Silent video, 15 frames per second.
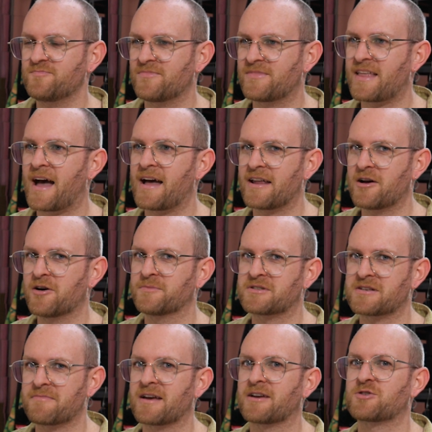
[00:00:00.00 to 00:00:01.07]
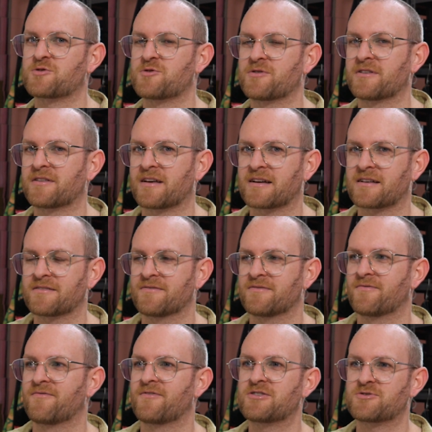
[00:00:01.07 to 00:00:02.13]
that helped to make sure that like
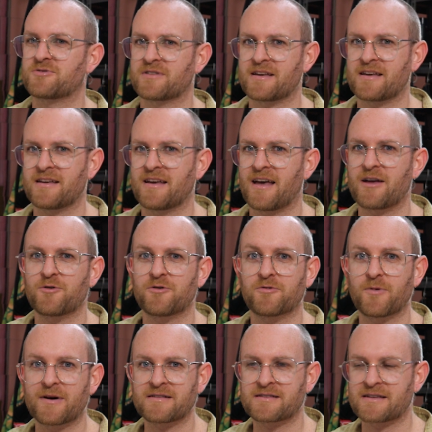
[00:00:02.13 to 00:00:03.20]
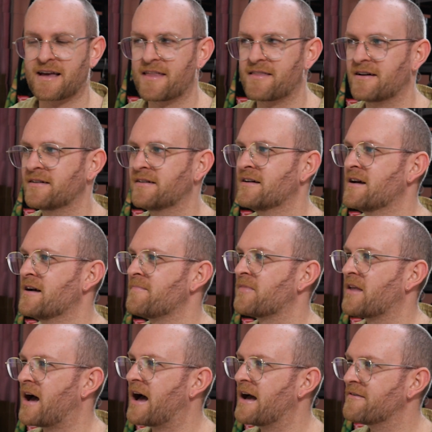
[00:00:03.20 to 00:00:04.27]
visually it all went together.
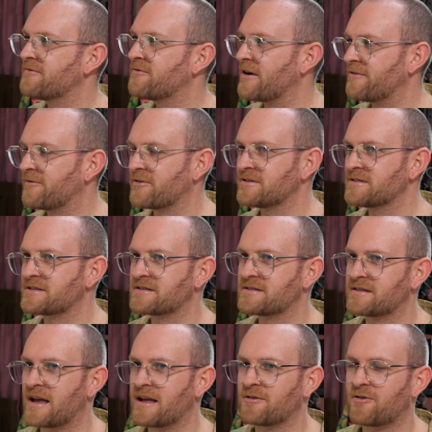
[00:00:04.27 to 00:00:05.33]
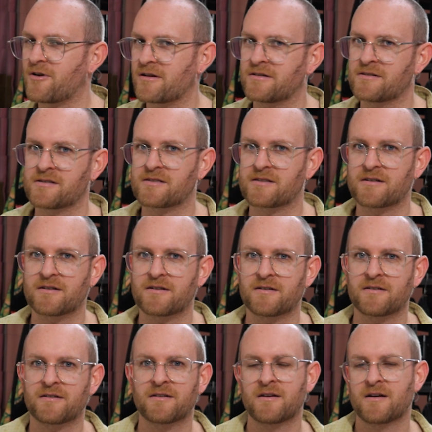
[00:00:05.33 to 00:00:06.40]
I've referenced and credited
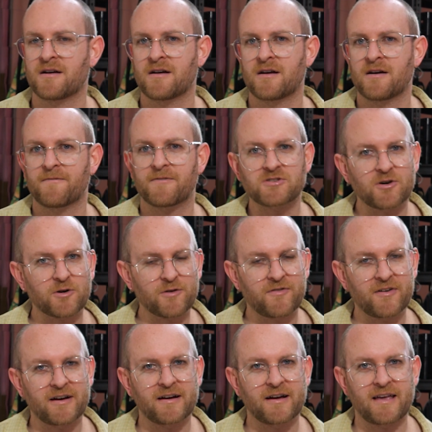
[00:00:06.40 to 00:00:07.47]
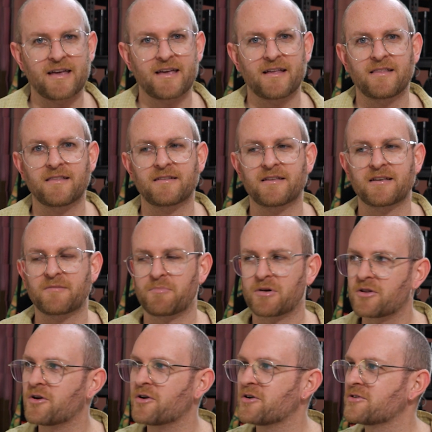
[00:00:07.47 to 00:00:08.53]
the photographer in the link
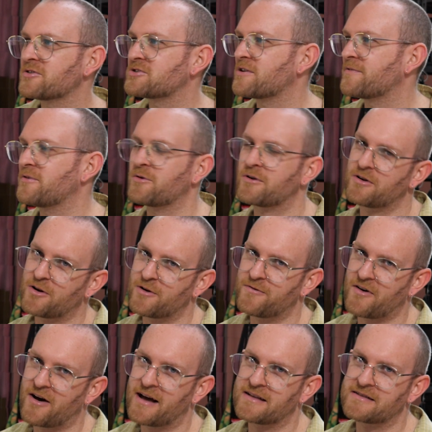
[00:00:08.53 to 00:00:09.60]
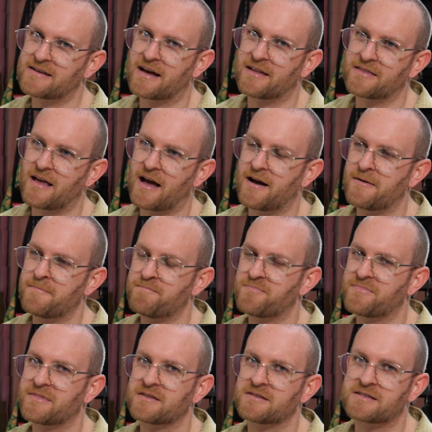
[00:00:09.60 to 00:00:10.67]
below, so if you want to go find out,
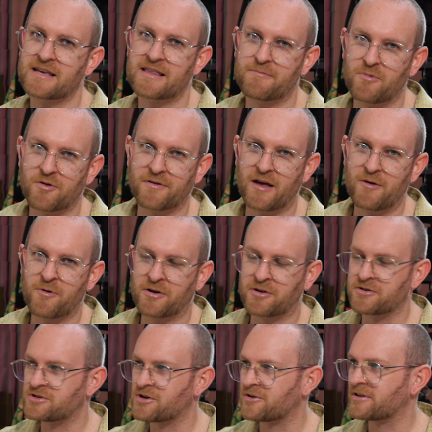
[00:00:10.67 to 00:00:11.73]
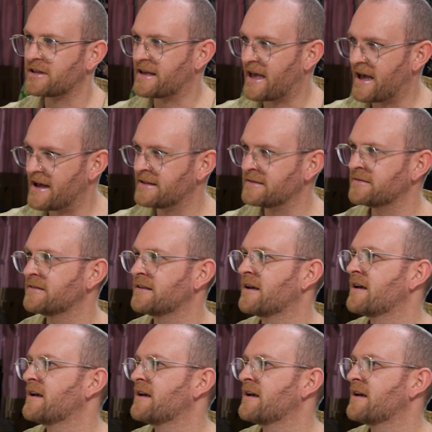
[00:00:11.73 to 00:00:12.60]
see more of their work, you totally can.